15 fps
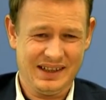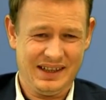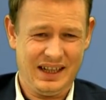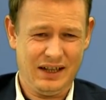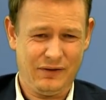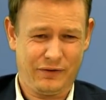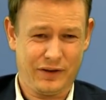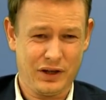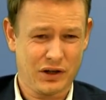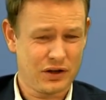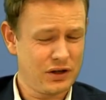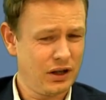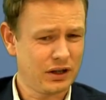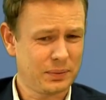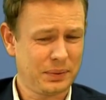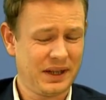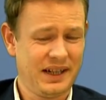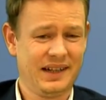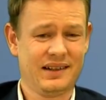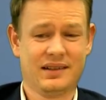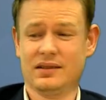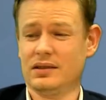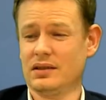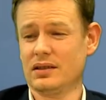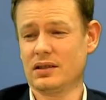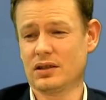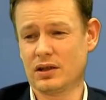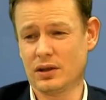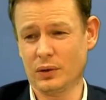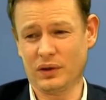if you're not playing
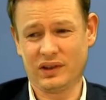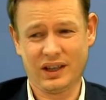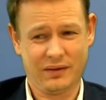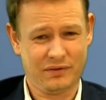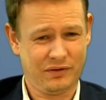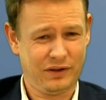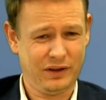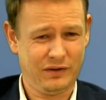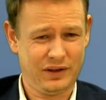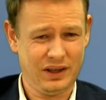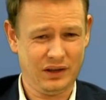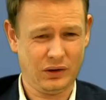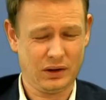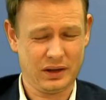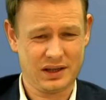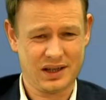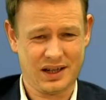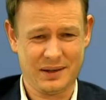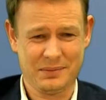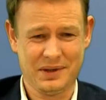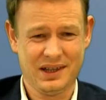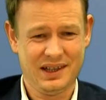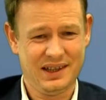2 750s all the time,